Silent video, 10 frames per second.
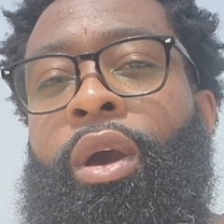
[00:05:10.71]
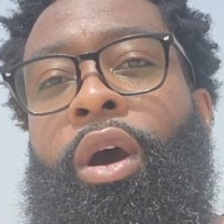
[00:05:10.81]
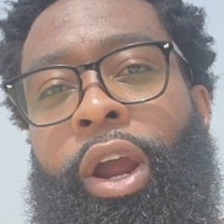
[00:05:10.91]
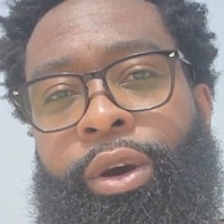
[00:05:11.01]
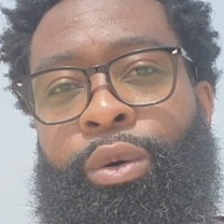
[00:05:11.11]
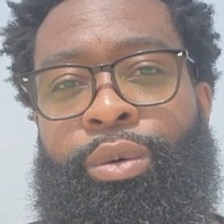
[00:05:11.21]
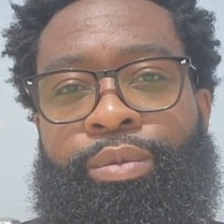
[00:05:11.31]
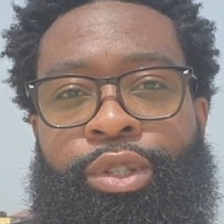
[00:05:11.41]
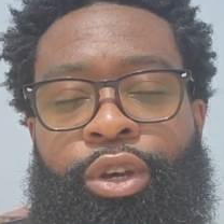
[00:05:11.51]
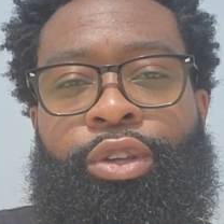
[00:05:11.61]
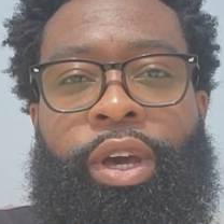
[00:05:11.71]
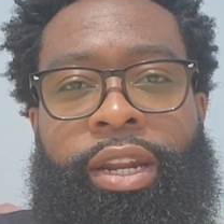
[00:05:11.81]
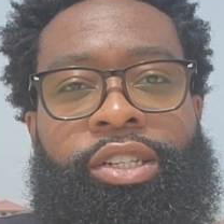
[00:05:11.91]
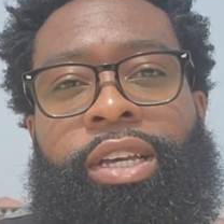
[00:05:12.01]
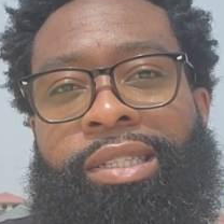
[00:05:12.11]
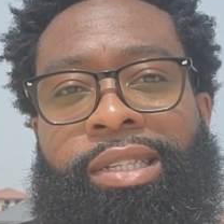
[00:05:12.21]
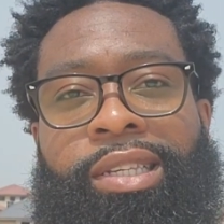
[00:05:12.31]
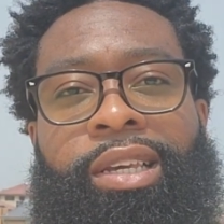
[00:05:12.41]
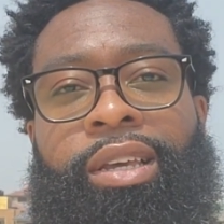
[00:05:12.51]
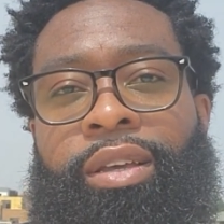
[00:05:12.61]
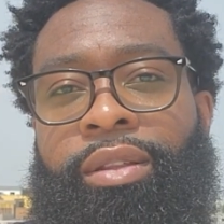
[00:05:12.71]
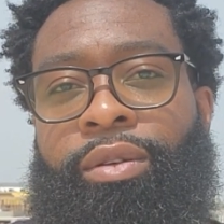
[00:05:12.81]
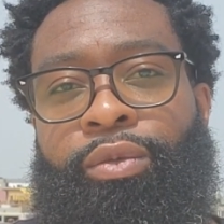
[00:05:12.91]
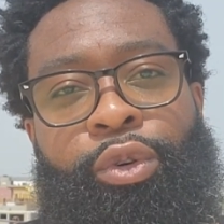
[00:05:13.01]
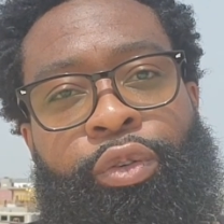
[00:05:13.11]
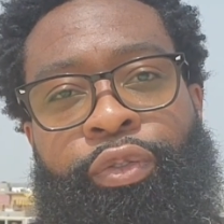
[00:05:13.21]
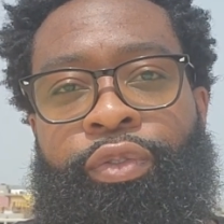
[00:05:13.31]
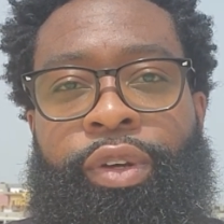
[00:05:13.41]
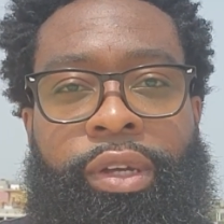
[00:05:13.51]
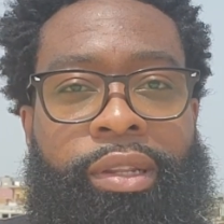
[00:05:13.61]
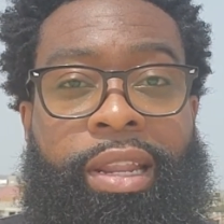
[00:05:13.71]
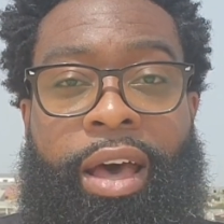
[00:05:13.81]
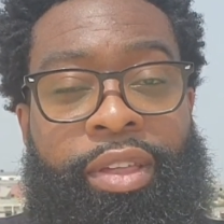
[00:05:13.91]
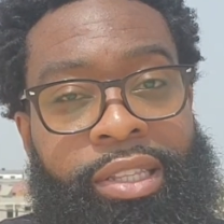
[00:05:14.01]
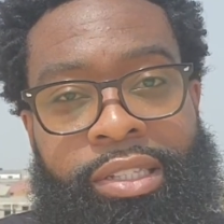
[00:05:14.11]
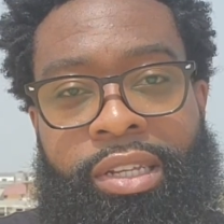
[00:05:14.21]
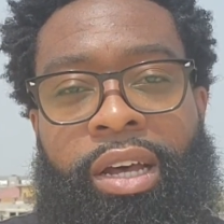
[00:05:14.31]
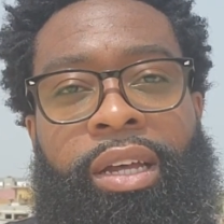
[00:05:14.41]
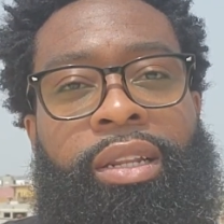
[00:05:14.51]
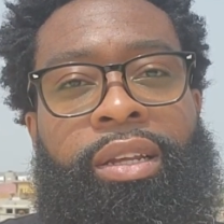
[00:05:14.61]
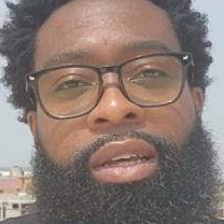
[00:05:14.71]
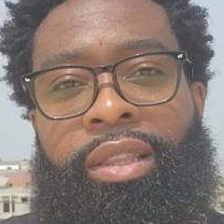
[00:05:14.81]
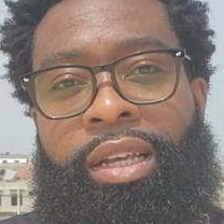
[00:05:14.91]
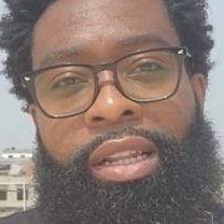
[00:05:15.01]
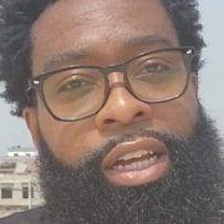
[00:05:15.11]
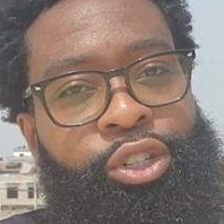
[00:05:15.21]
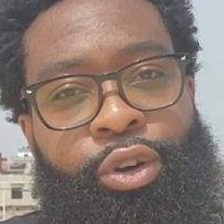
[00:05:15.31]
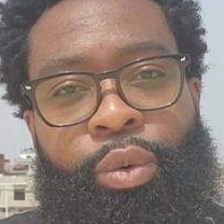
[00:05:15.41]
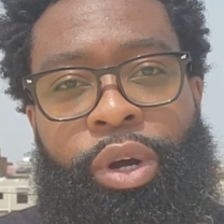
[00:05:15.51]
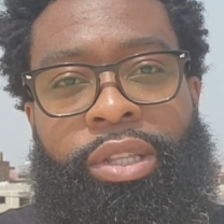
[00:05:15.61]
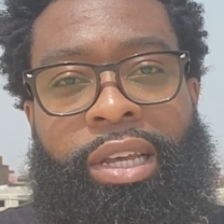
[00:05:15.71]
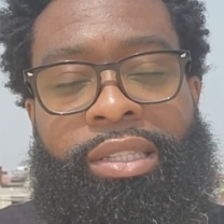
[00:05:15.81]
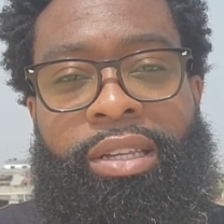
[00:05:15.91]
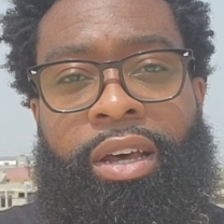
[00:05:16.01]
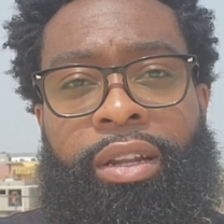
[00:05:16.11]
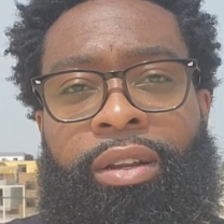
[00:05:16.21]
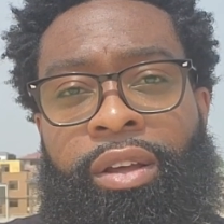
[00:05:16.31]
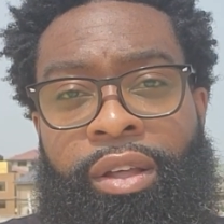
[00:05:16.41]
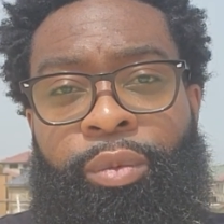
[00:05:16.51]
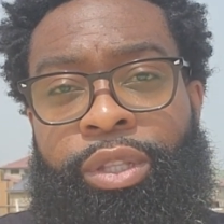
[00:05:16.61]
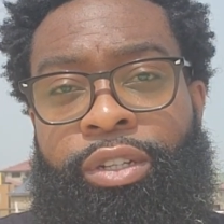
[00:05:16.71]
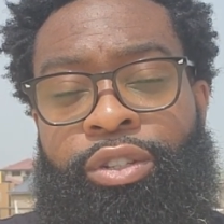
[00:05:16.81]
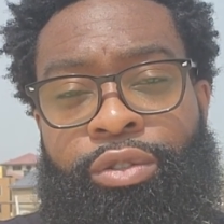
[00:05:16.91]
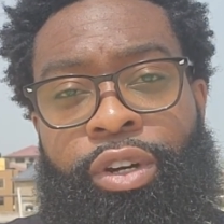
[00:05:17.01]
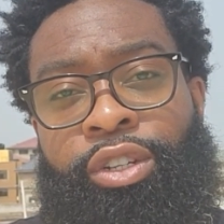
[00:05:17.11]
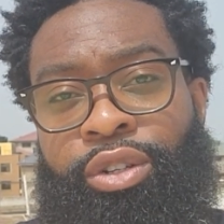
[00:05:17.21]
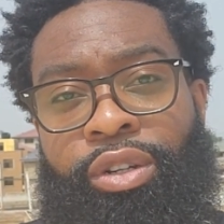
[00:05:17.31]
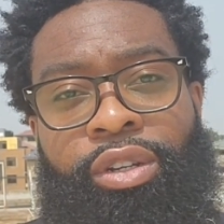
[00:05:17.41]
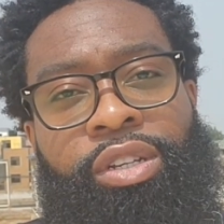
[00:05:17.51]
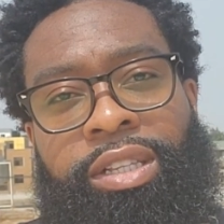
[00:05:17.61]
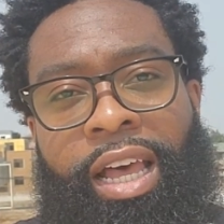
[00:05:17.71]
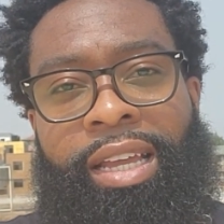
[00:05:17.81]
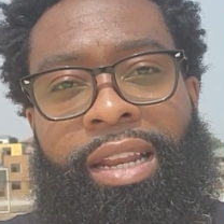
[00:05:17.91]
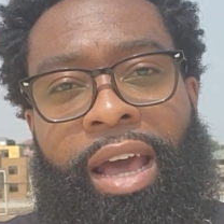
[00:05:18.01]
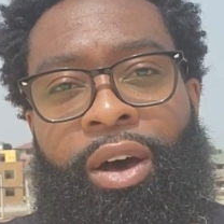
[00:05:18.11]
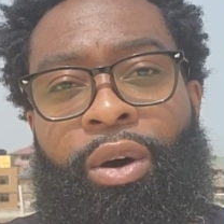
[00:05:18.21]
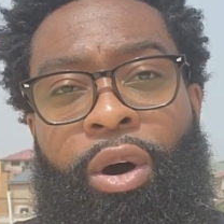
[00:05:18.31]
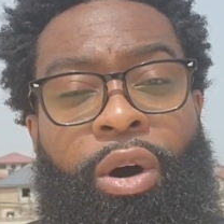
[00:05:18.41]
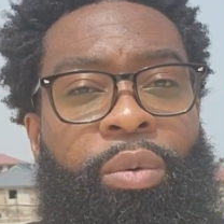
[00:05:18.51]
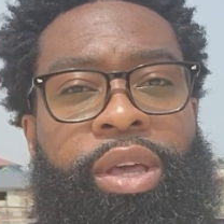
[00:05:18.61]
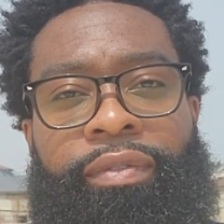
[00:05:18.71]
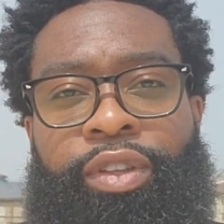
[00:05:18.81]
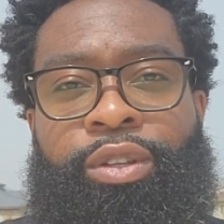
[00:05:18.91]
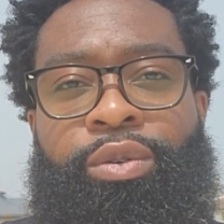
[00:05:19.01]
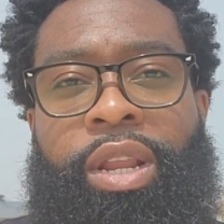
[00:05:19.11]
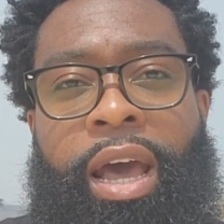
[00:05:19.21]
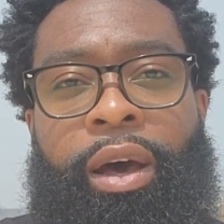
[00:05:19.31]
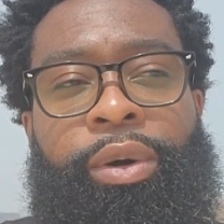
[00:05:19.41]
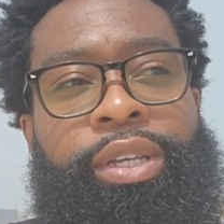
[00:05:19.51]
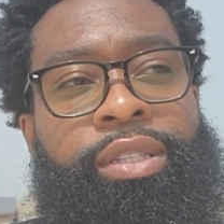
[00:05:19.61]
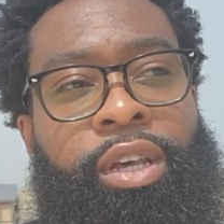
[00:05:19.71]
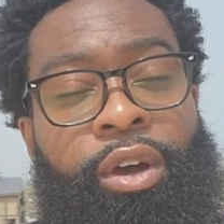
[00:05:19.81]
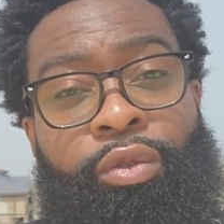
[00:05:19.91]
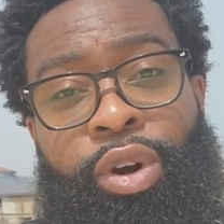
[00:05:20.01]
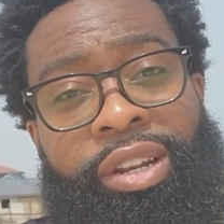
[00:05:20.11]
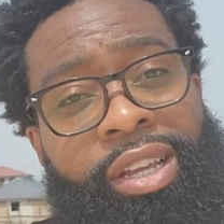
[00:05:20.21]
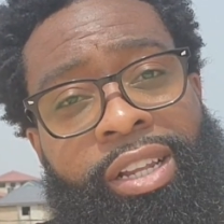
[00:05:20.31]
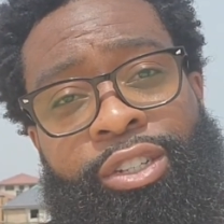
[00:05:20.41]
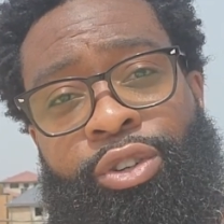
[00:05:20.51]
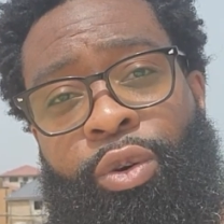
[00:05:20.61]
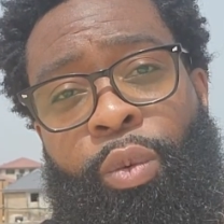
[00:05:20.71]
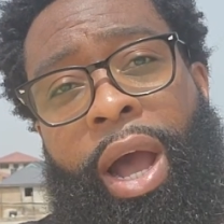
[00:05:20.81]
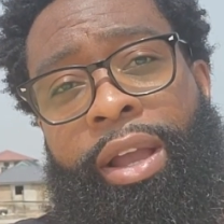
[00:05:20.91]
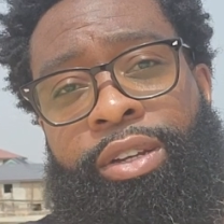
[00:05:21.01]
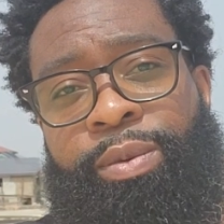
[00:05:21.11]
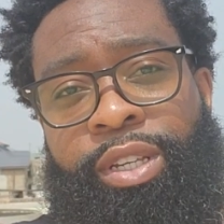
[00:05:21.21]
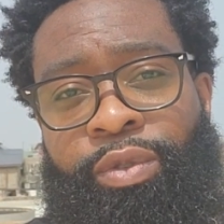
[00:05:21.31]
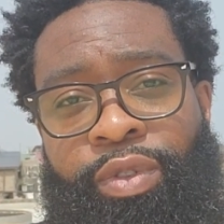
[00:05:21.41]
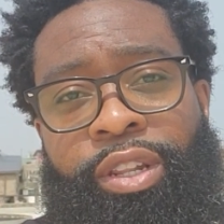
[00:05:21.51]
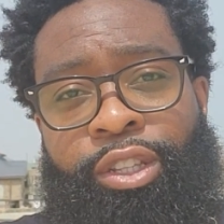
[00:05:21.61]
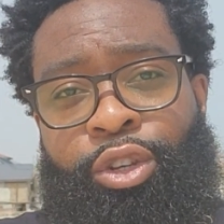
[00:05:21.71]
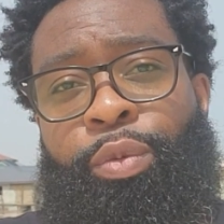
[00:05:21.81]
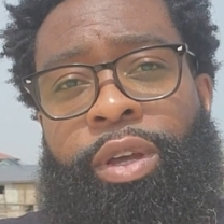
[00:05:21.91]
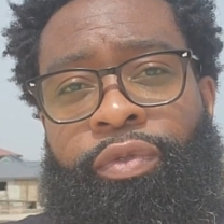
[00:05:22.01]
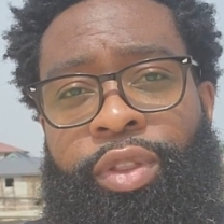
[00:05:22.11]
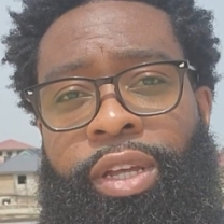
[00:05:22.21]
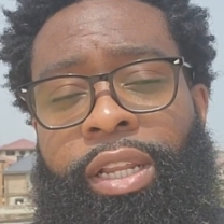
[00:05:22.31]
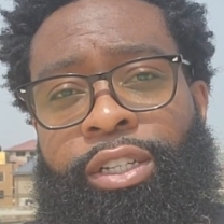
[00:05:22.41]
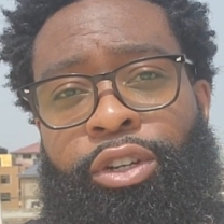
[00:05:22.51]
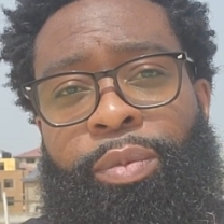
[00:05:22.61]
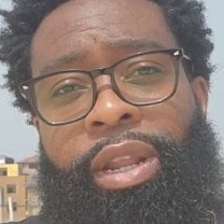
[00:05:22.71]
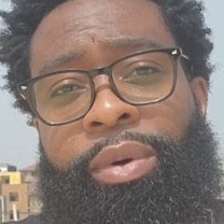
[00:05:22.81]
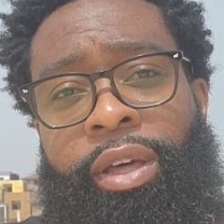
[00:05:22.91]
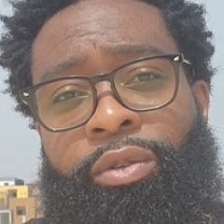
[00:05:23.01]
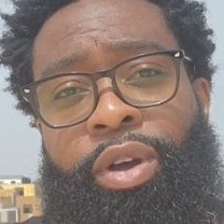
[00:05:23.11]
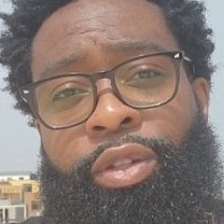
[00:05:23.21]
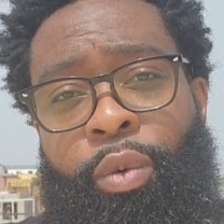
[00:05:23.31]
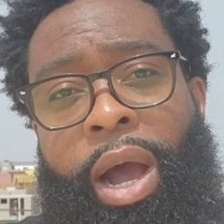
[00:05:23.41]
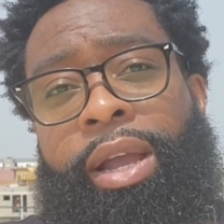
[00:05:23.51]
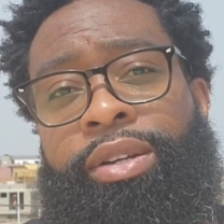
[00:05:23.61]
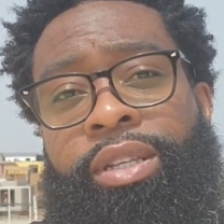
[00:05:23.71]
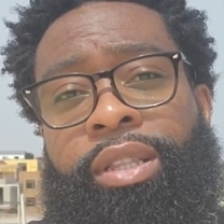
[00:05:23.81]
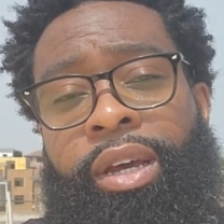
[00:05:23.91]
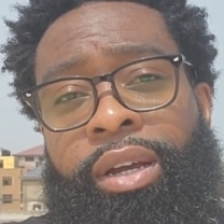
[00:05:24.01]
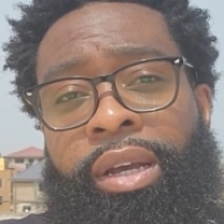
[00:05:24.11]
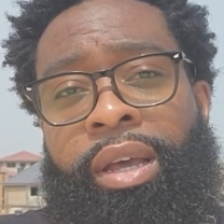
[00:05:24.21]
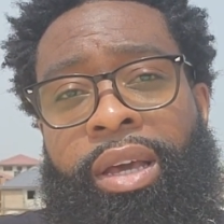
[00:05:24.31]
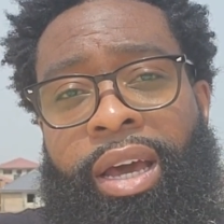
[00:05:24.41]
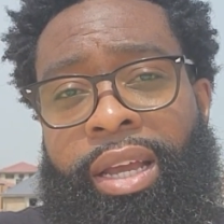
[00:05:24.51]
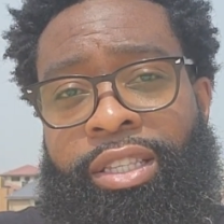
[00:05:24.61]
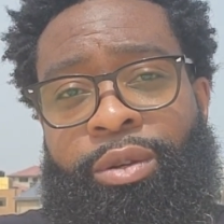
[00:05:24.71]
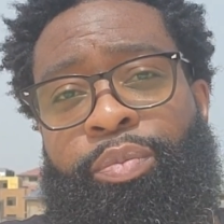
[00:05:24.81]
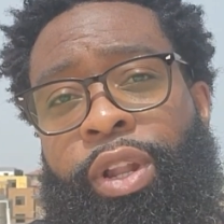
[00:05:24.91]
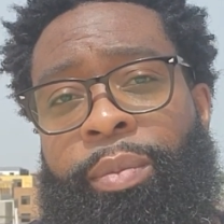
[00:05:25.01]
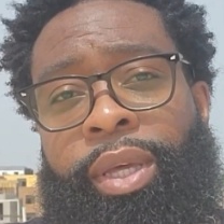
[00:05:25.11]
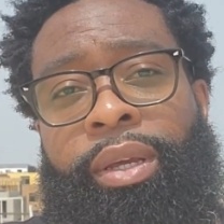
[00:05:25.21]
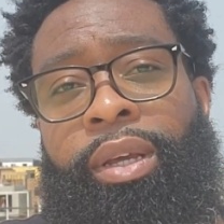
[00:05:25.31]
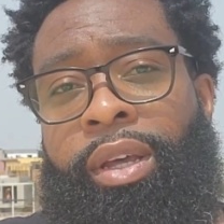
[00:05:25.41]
All right, cool. So you got a chance to see the roof now that it's done, the electrical work that's done, what the structure looks like now. All we have to do now is run the electrical wires, because we've done the tubing for the electric, but now we got to run the wires in there, got to get some plumbing.